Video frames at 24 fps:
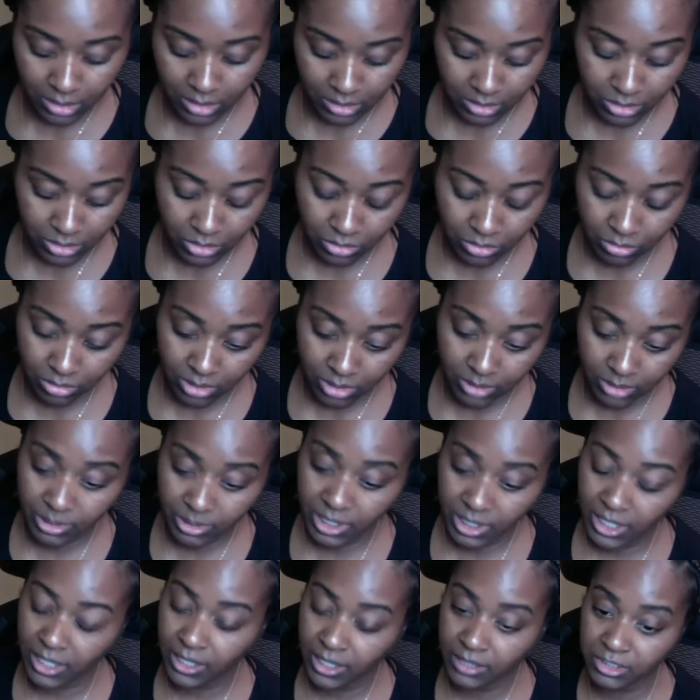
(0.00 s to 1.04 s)
to her, but
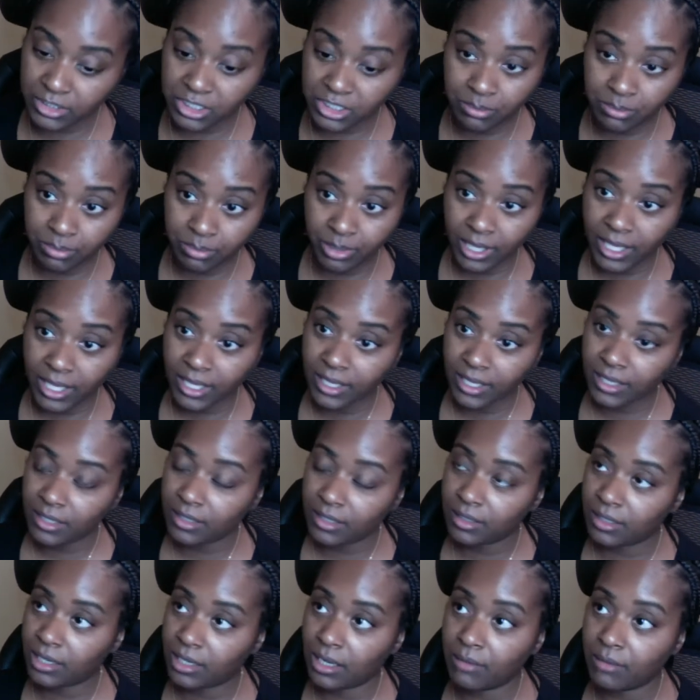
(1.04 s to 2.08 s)
I she paid.
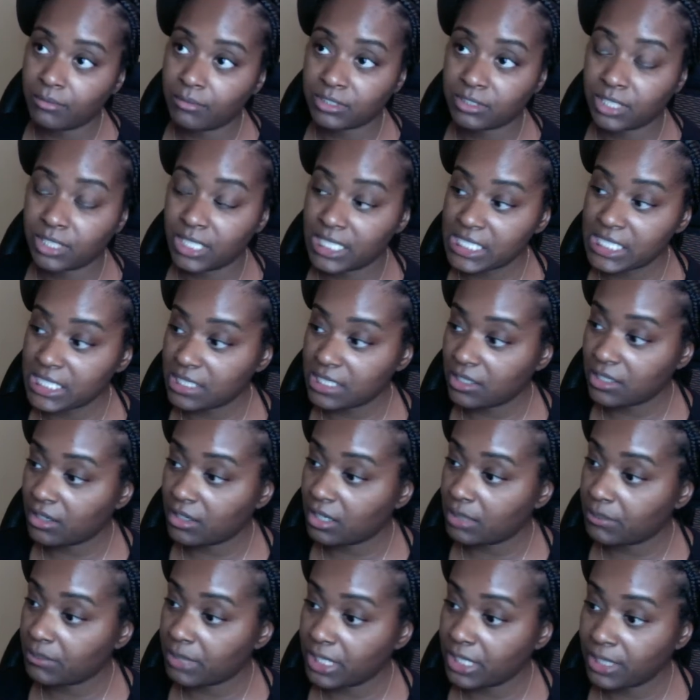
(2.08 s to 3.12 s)
I was gonna send her her
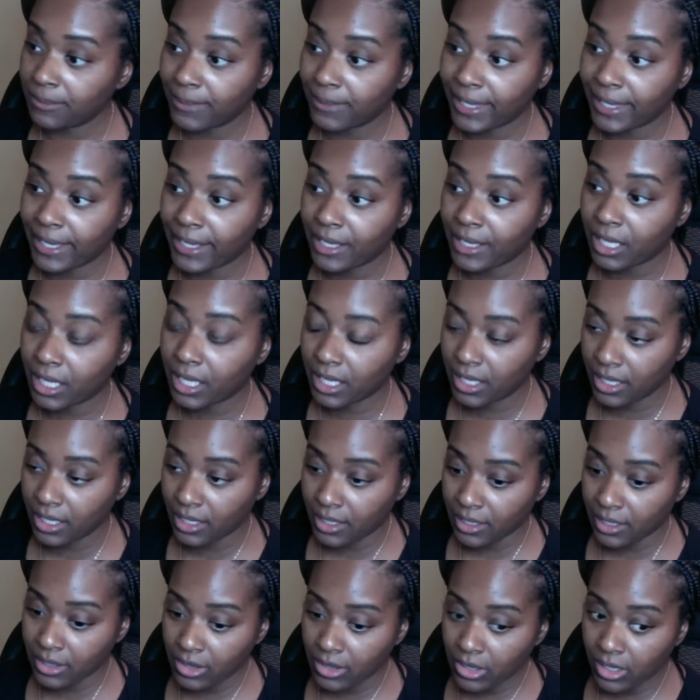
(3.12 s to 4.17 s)
money back.
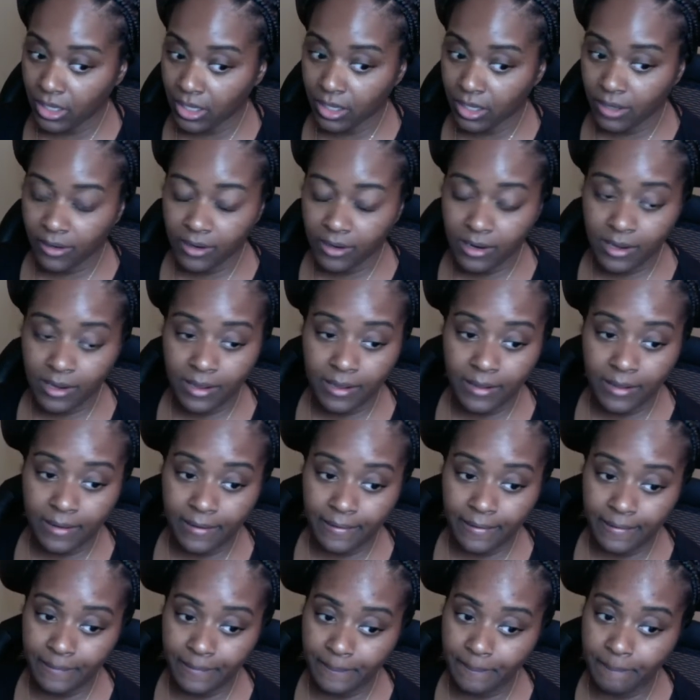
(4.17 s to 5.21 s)

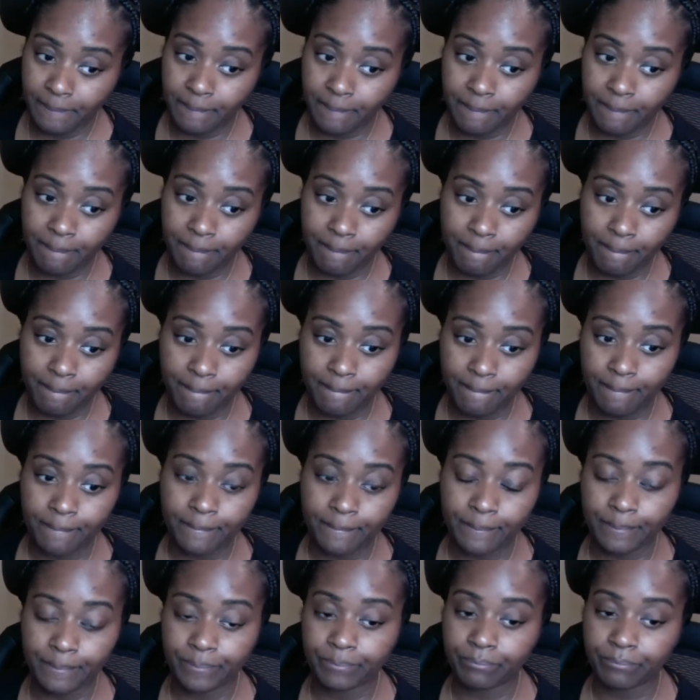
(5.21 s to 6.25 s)
Um,
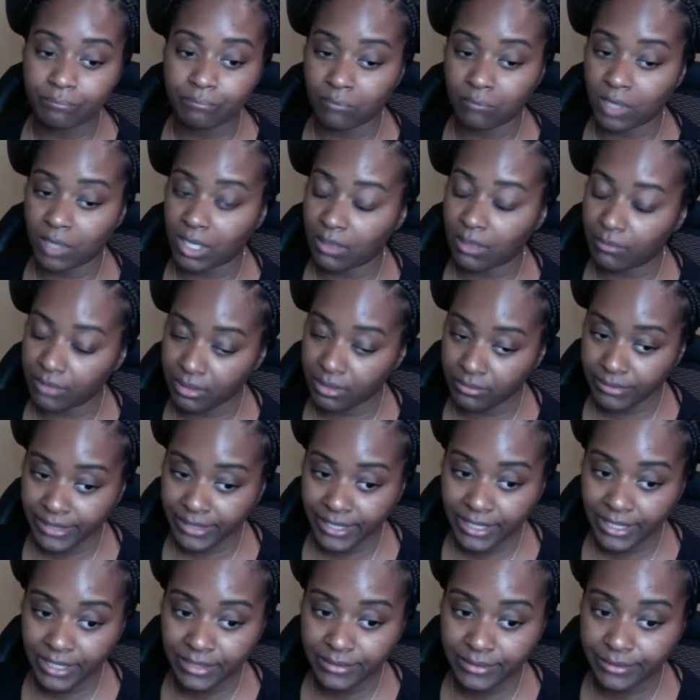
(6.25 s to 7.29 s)
but I went on
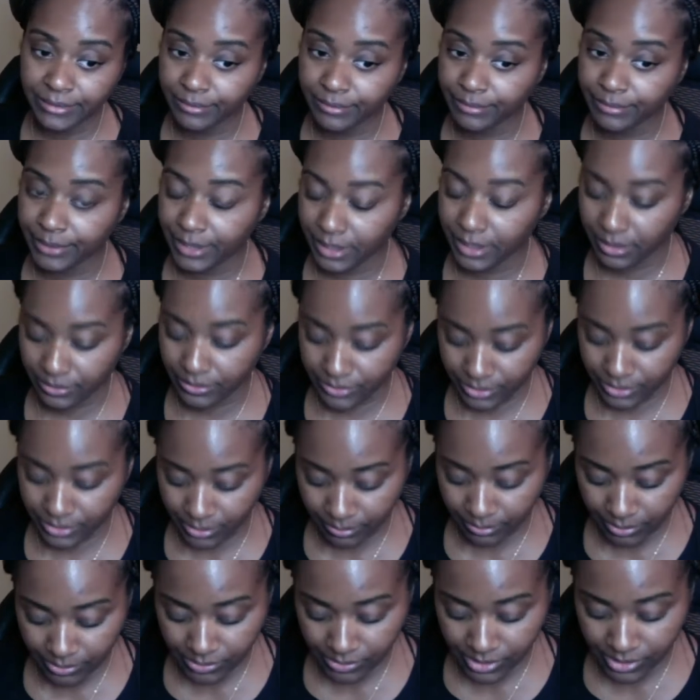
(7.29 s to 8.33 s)
ahead and did a reading, so
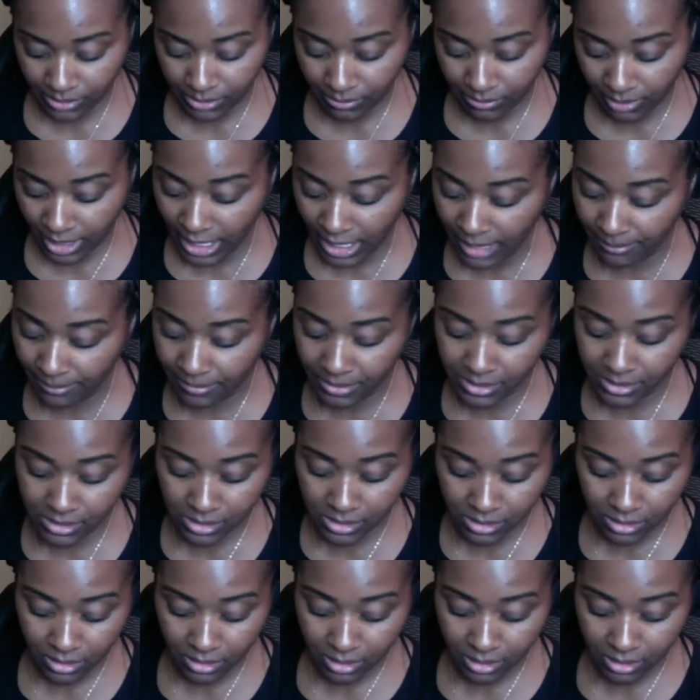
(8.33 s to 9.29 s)
we'll see what happens